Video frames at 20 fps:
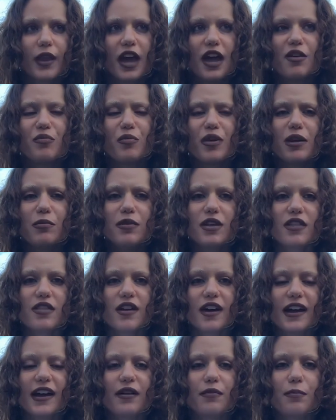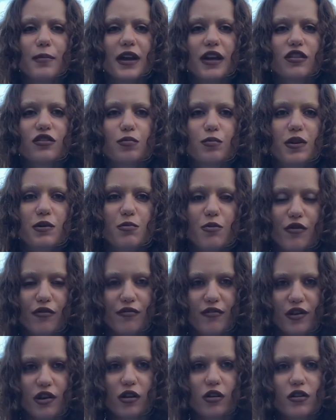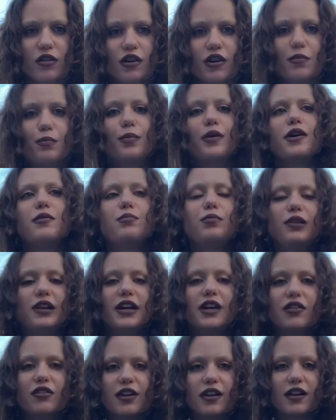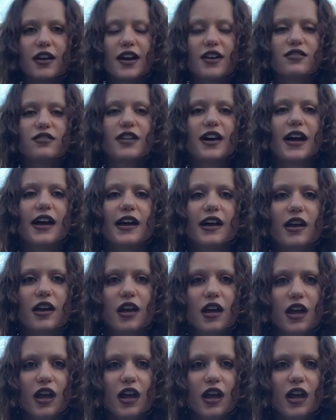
And maybe that makes people feel good, but Bladee realized that